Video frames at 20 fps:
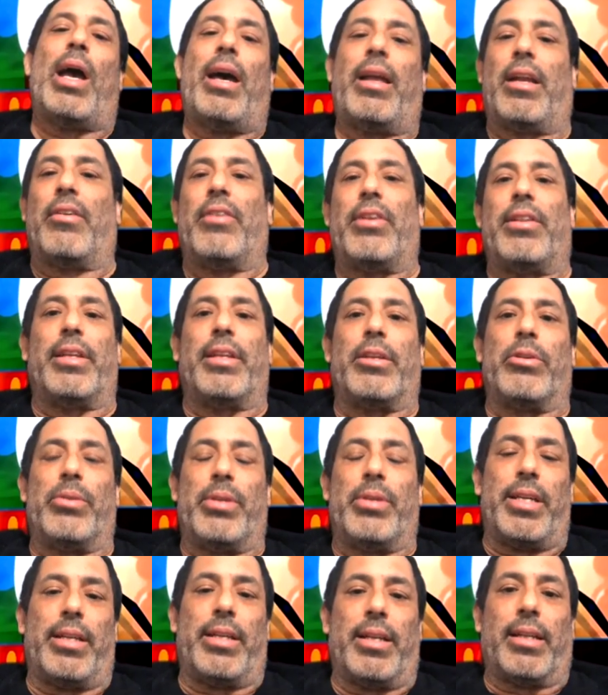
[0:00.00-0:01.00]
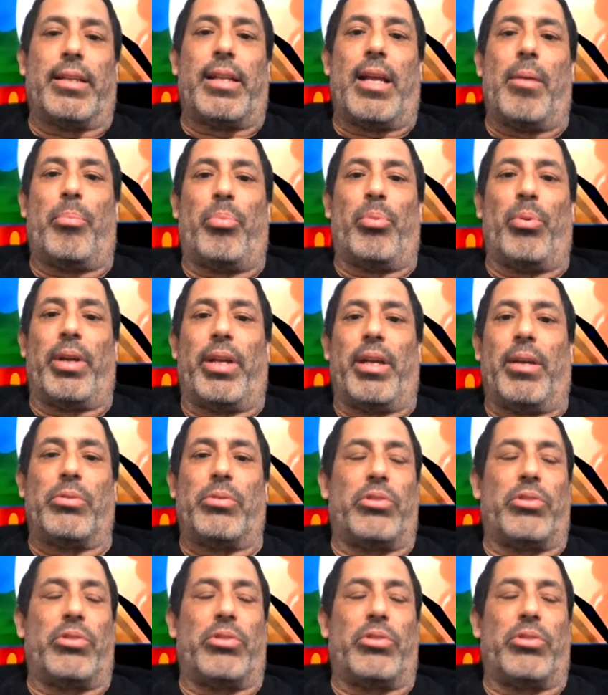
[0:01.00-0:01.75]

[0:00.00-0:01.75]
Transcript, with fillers: You had everything you needed at that point.